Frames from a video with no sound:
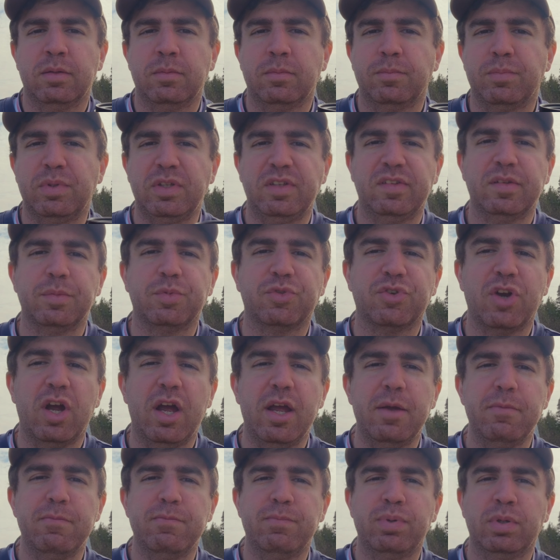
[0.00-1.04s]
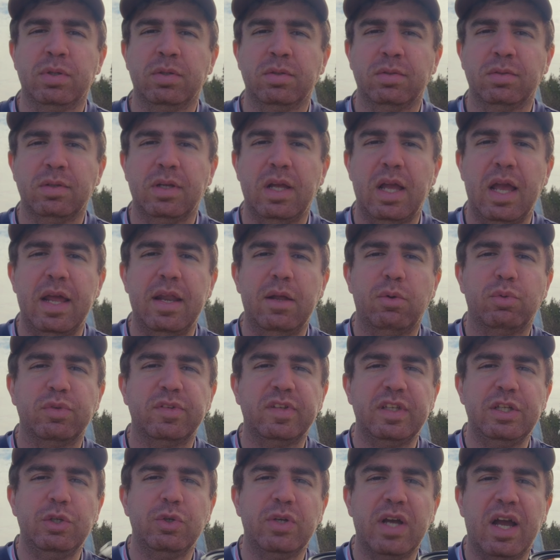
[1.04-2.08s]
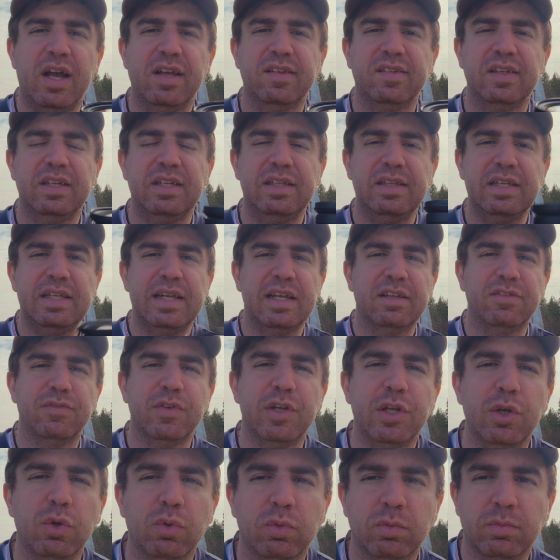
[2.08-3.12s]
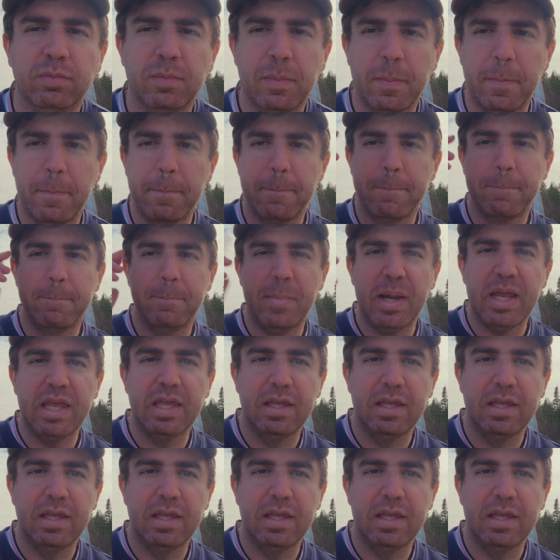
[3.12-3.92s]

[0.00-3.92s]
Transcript: Please subscribe, and I will see you guys in the next video. Bye.